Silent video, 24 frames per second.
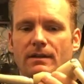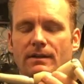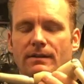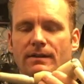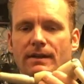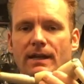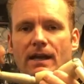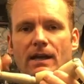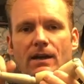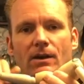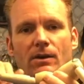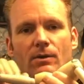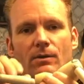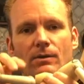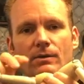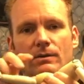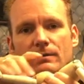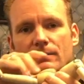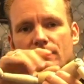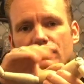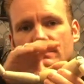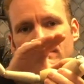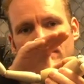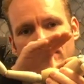Now,
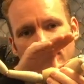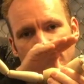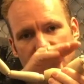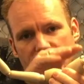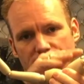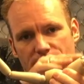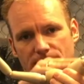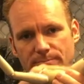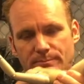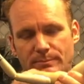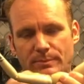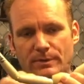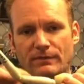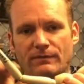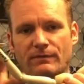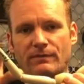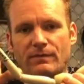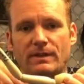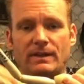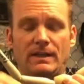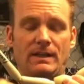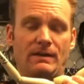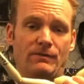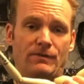
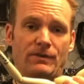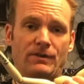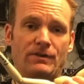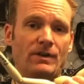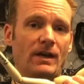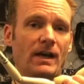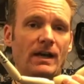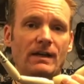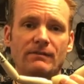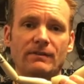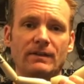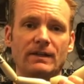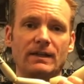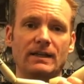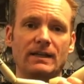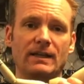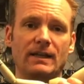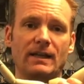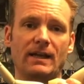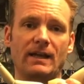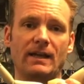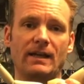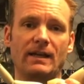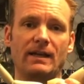if you're diving
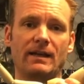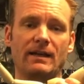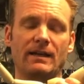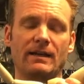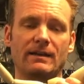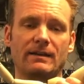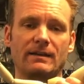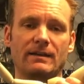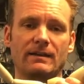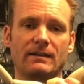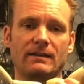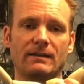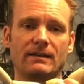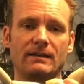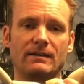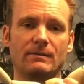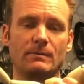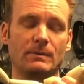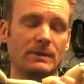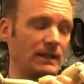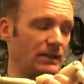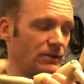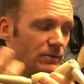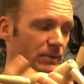
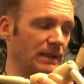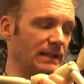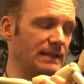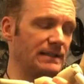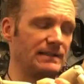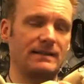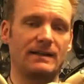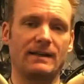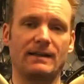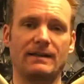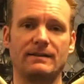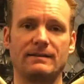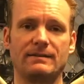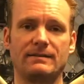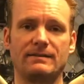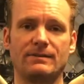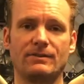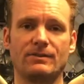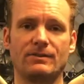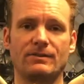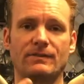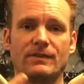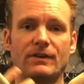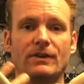in with a twin set,
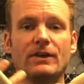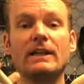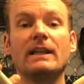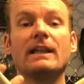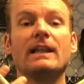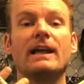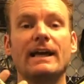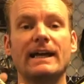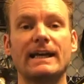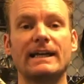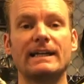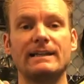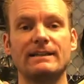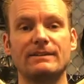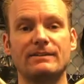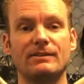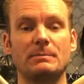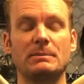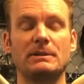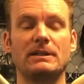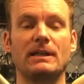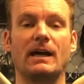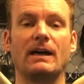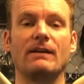you're very likely to
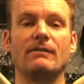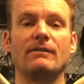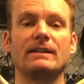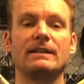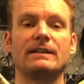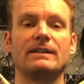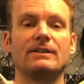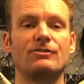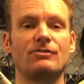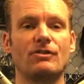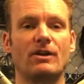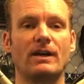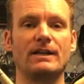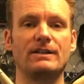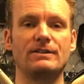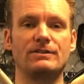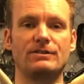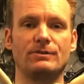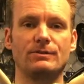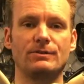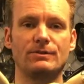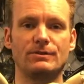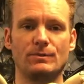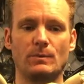be diving in a dry
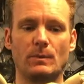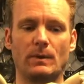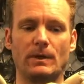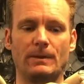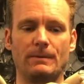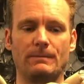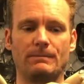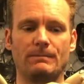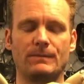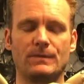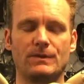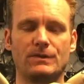suit as well.